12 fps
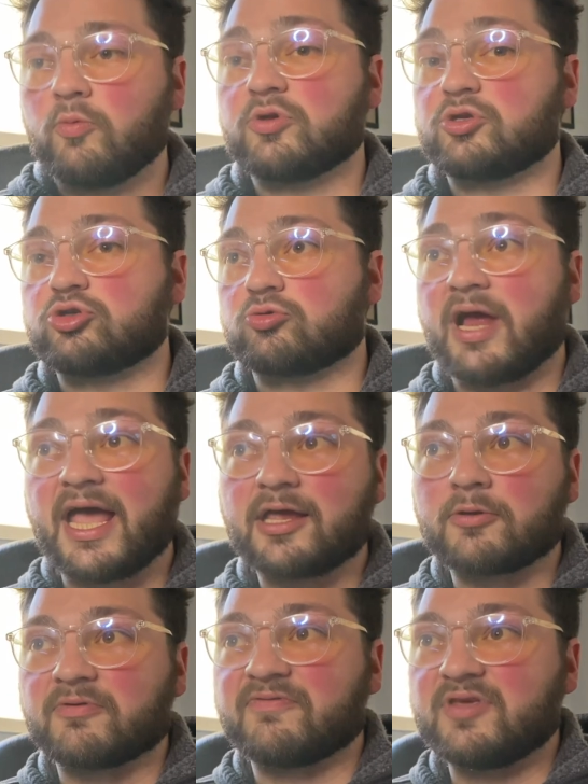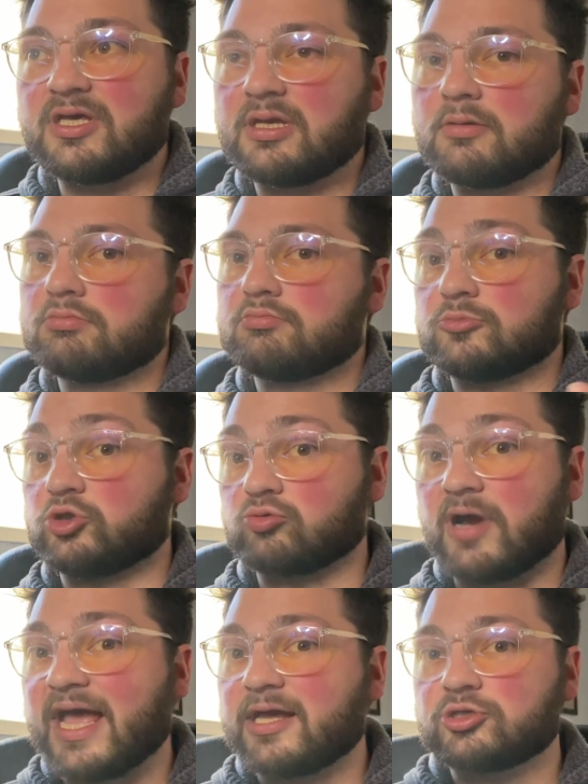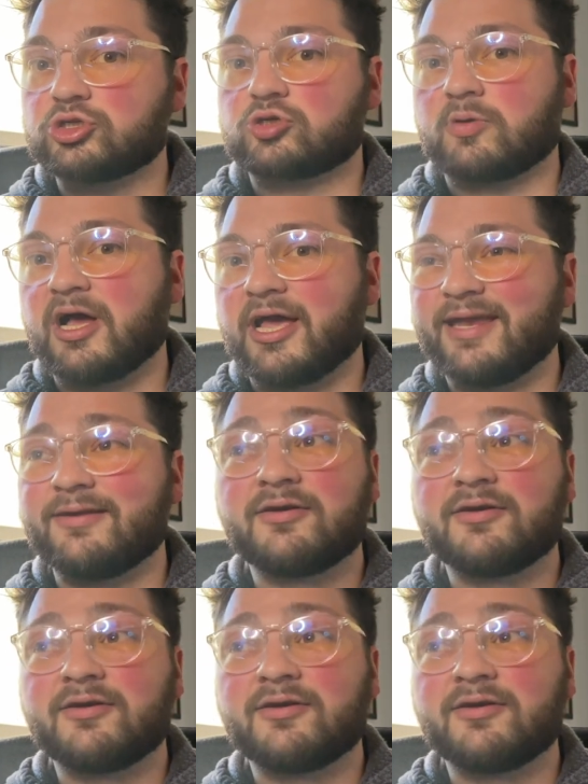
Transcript: with Dragon Ravine, Dragon Shrine,